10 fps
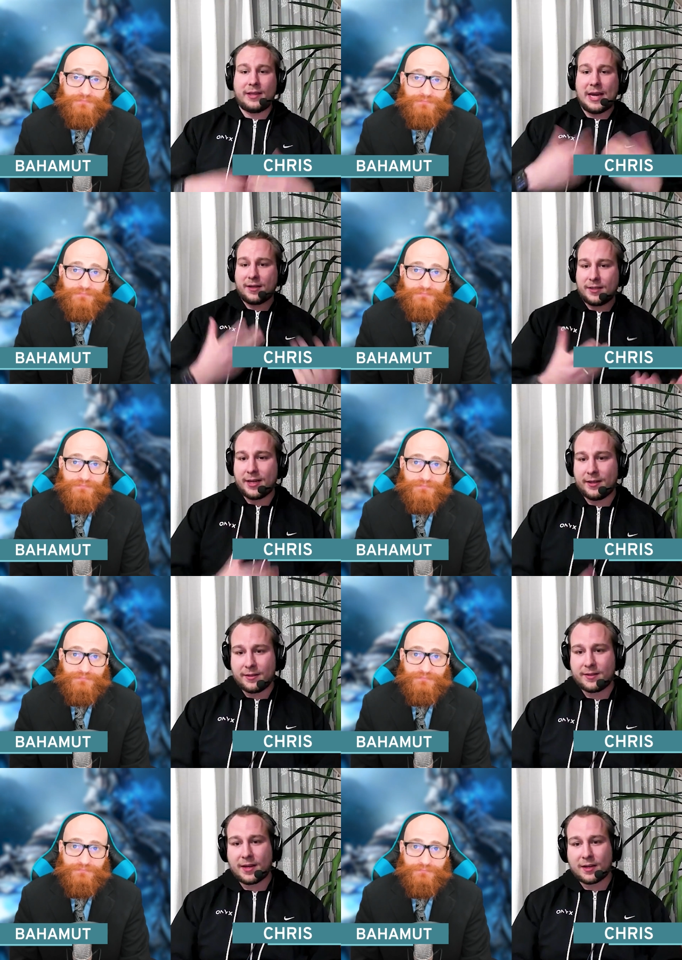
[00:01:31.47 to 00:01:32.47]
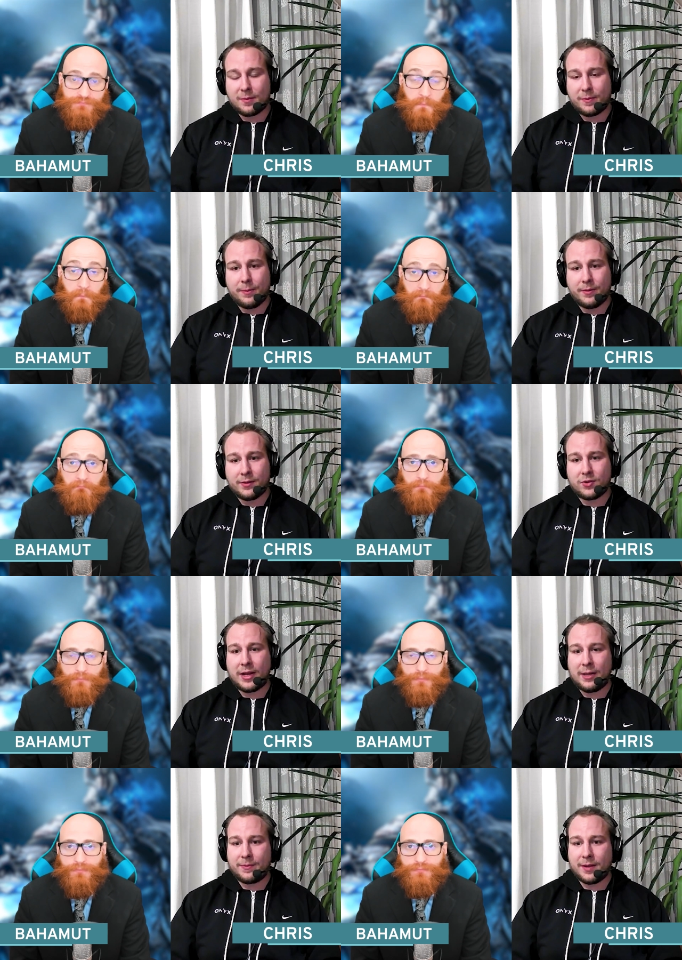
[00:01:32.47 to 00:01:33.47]
Speaker 1: young talents, younger people, to
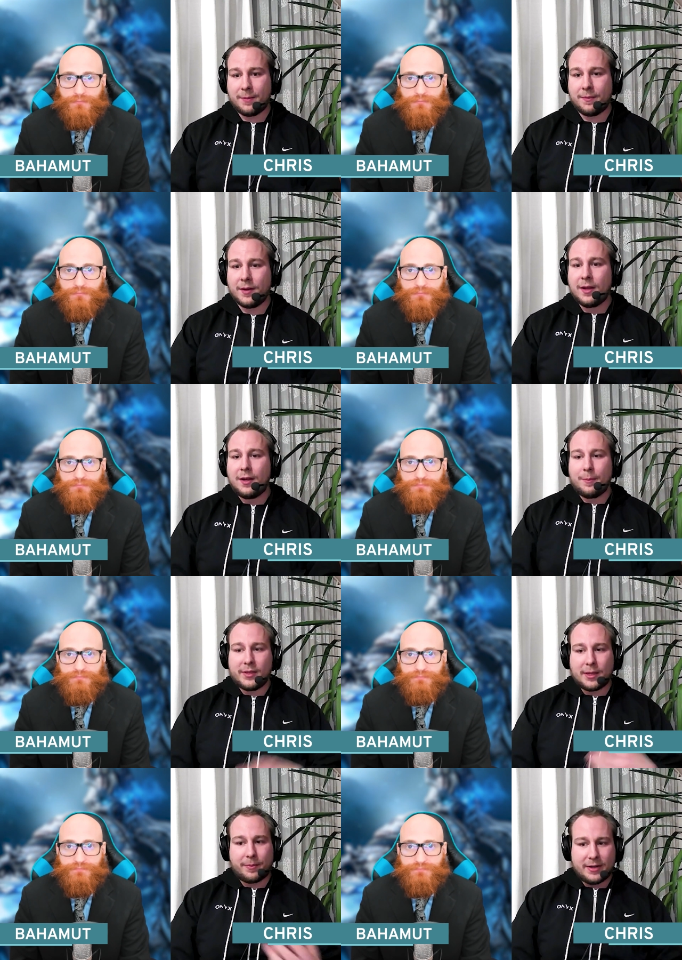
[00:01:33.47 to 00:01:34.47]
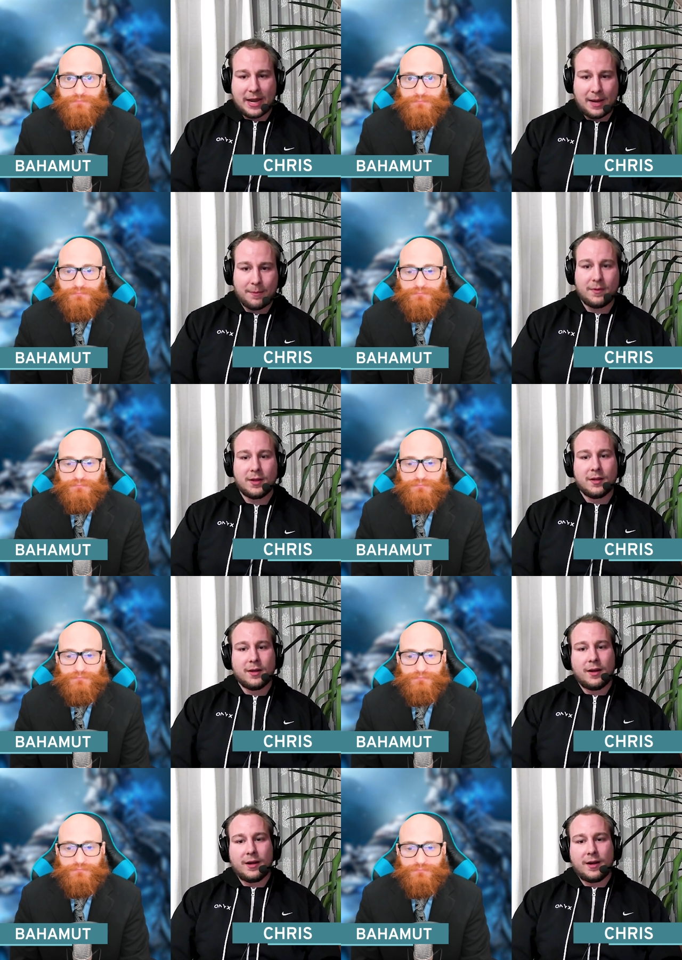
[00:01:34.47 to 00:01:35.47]
help them build up a name
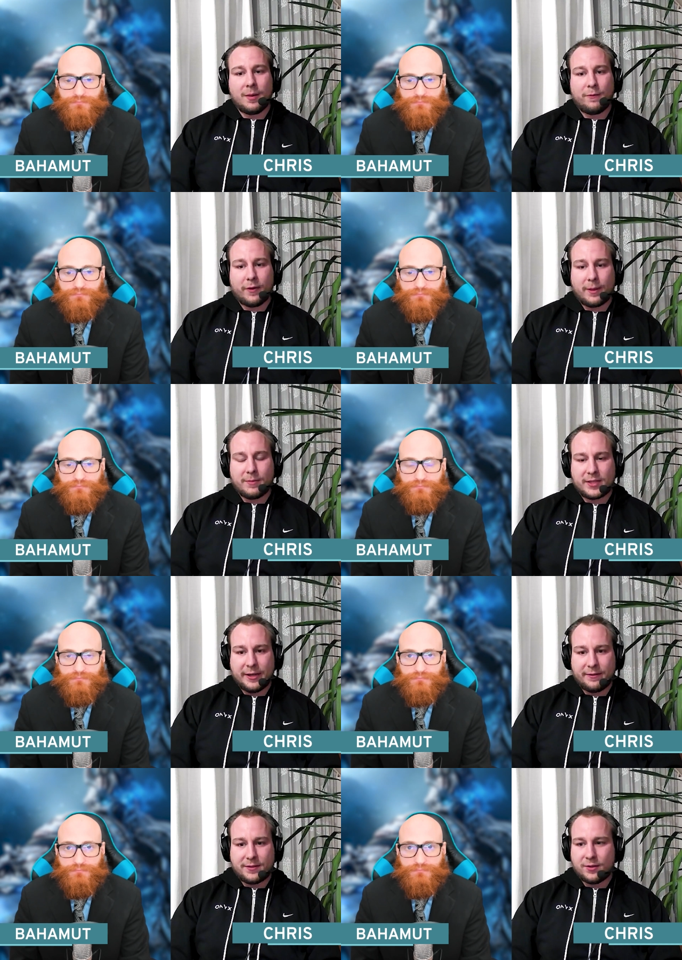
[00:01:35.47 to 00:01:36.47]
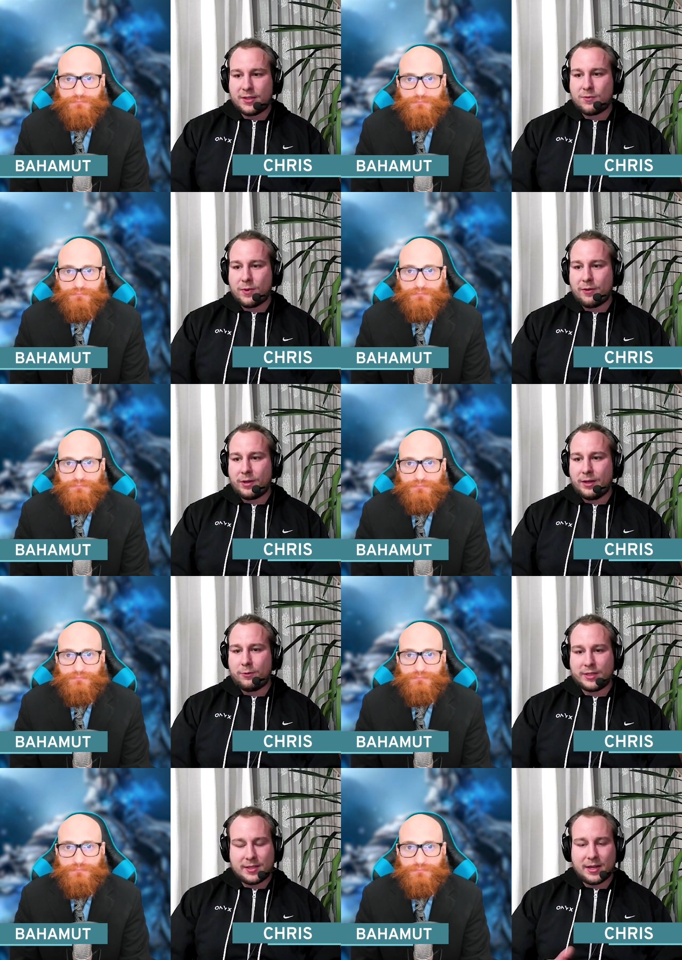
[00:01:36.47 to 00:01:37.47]
um, for themselves. So this is where we,
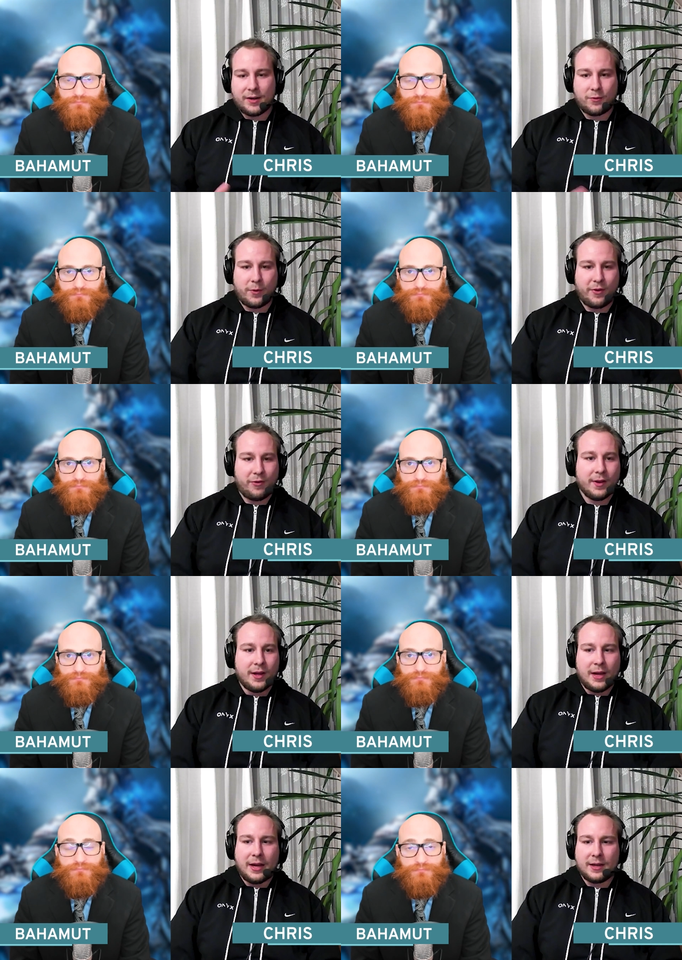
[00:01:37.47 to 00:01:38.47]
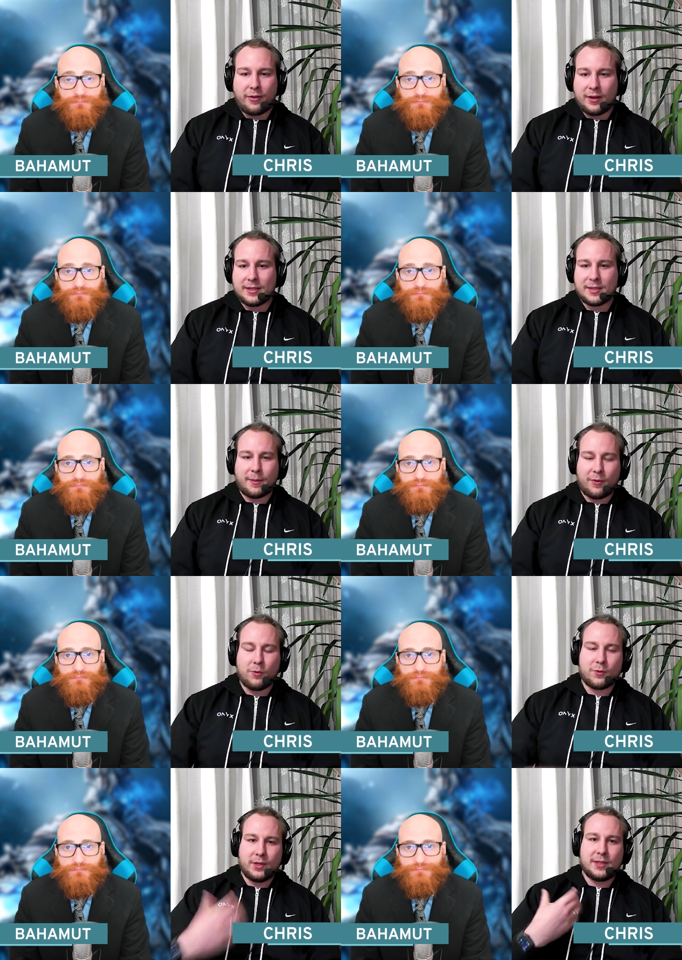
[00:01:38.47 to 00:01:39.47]
we started with. And I think this is something
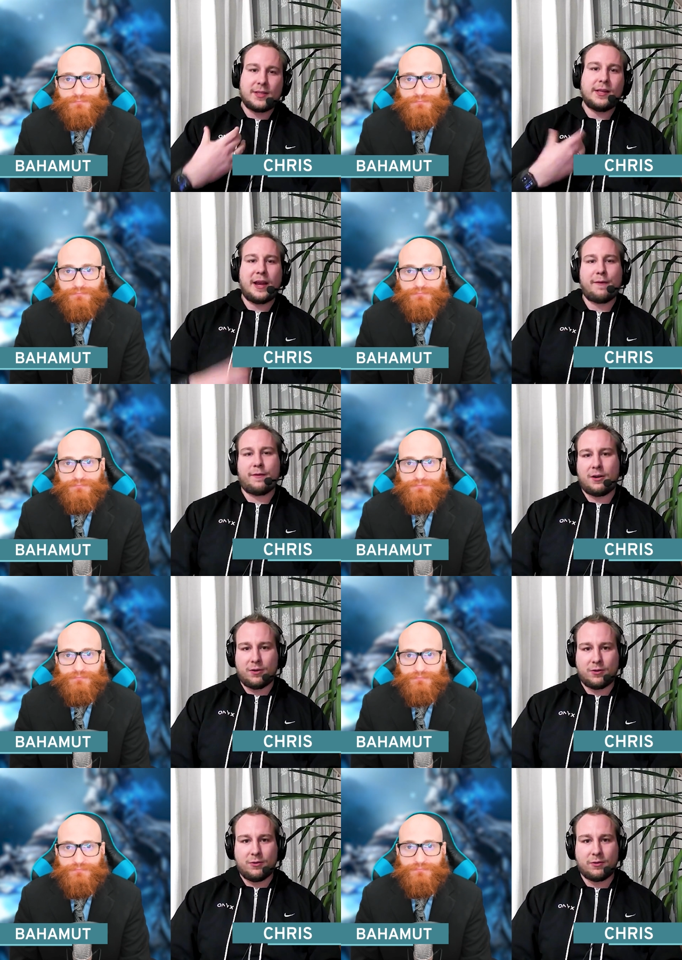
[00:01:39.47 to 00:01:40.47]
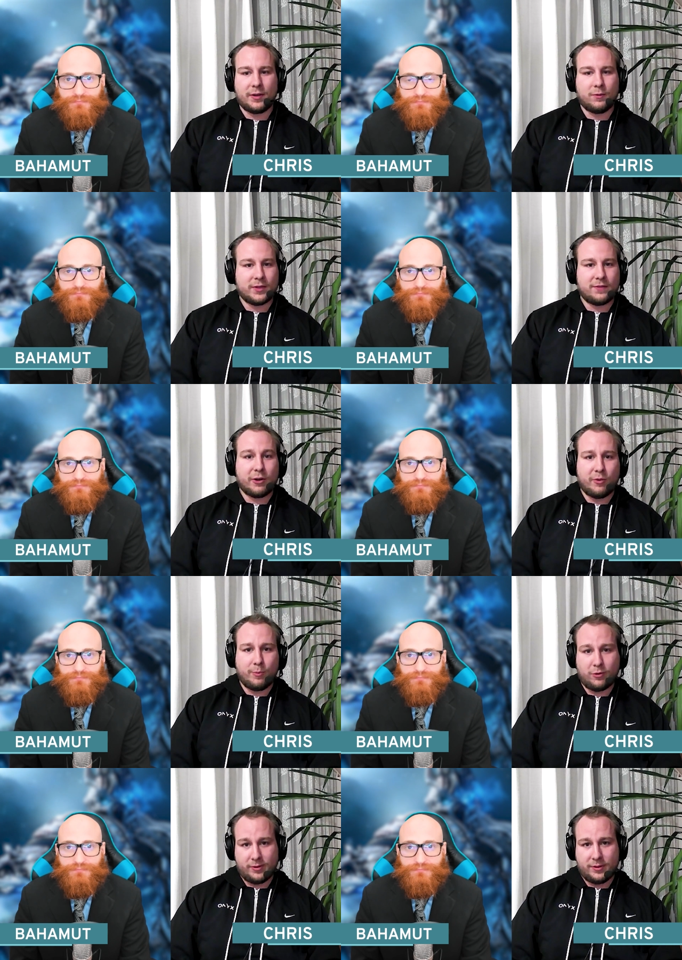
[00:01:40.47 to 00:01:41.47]
what we still have in our core and what's very
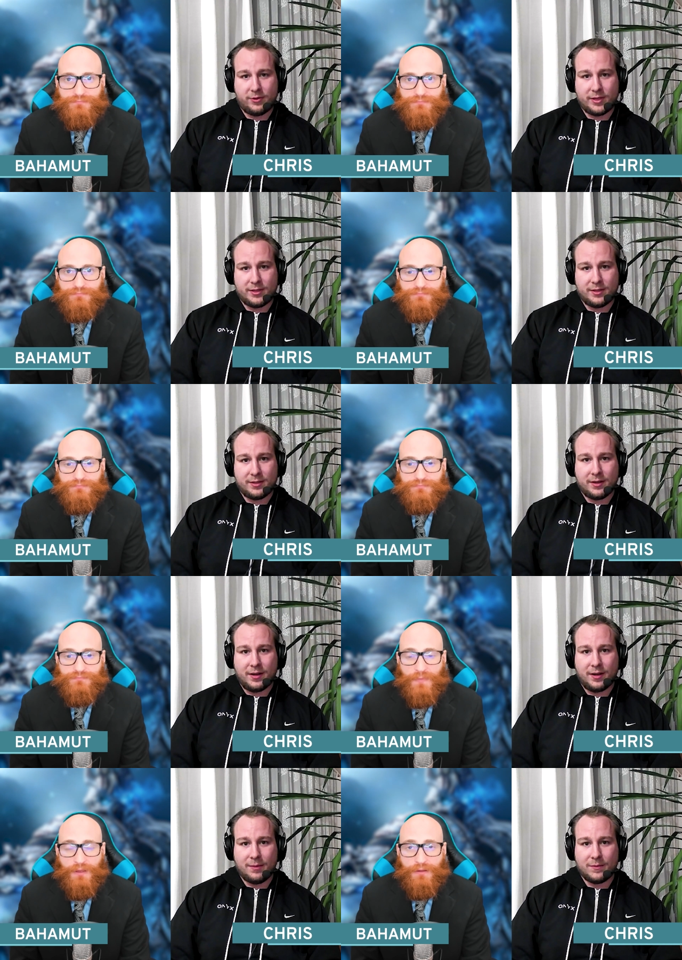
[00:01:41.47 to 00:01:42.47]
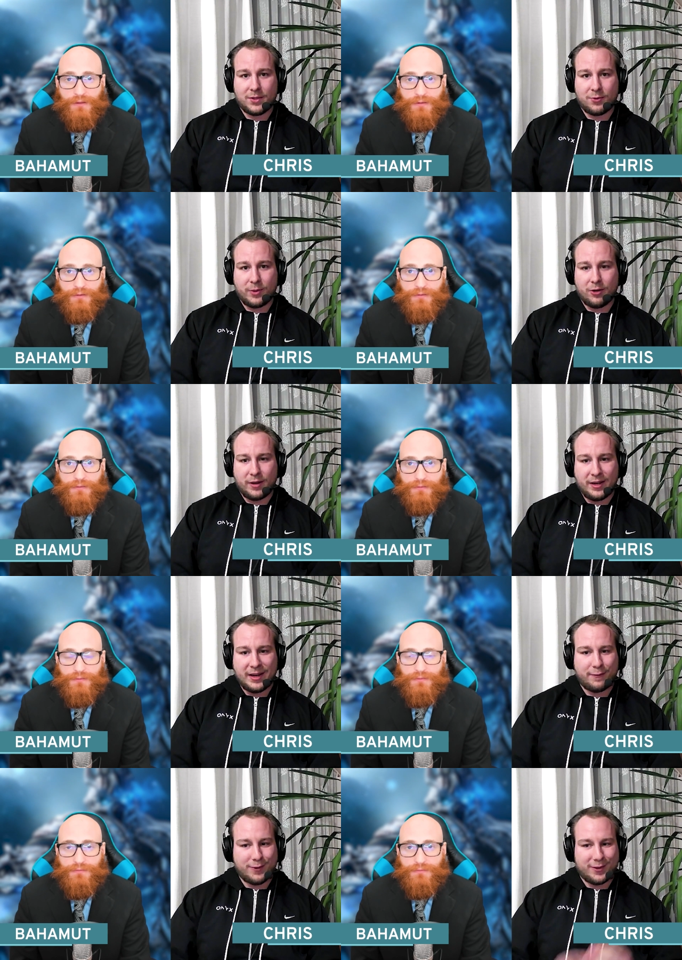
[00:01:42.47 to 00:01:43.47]
important to us. Um, so we're looking
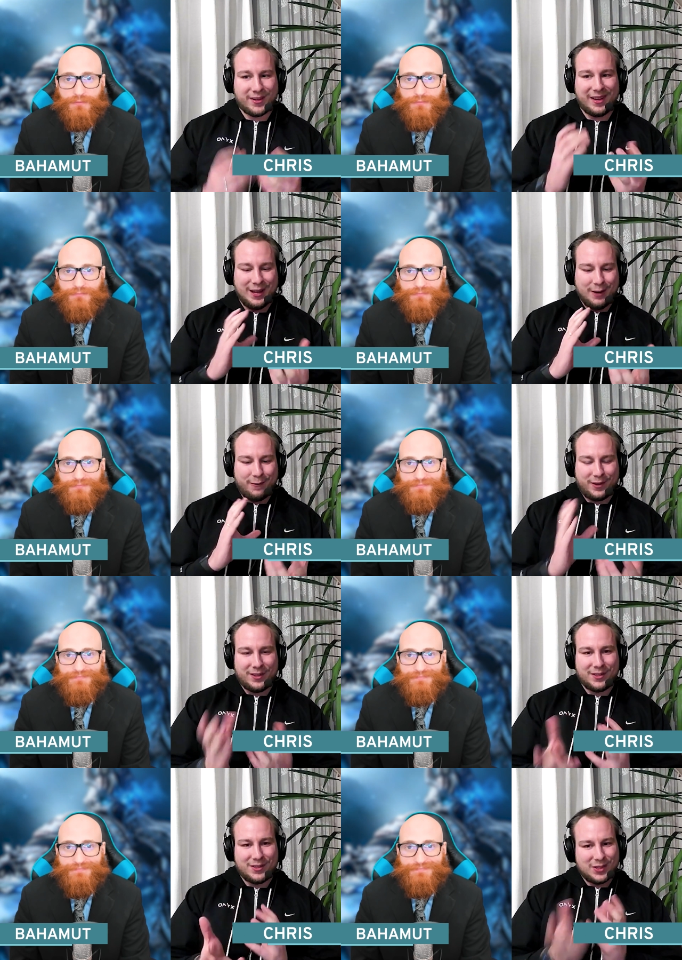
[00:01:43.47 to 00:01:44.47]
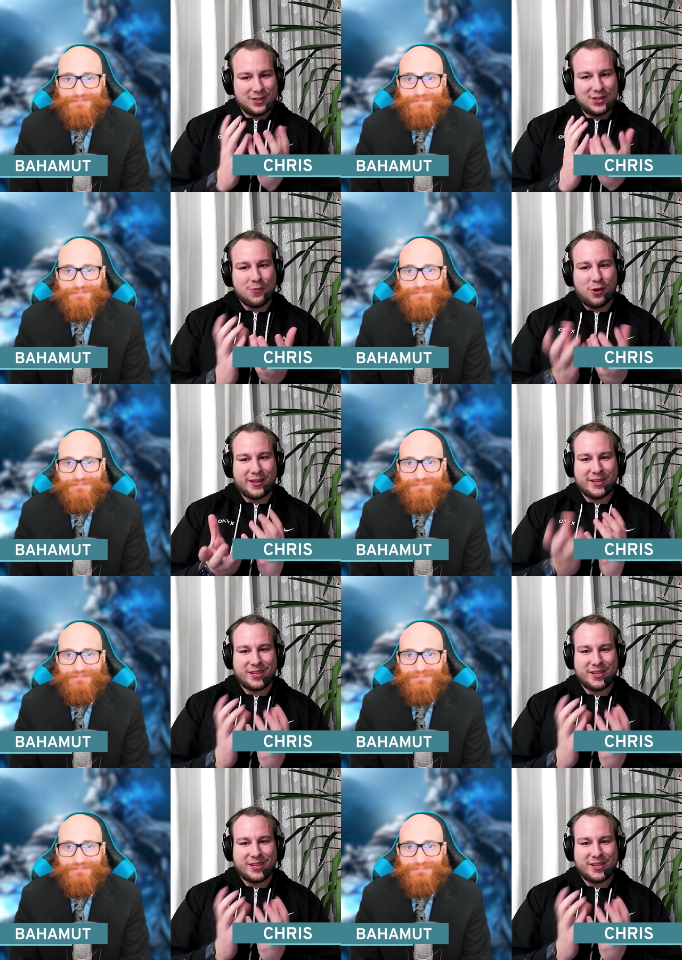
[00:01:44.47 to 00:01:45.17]
like for the for the small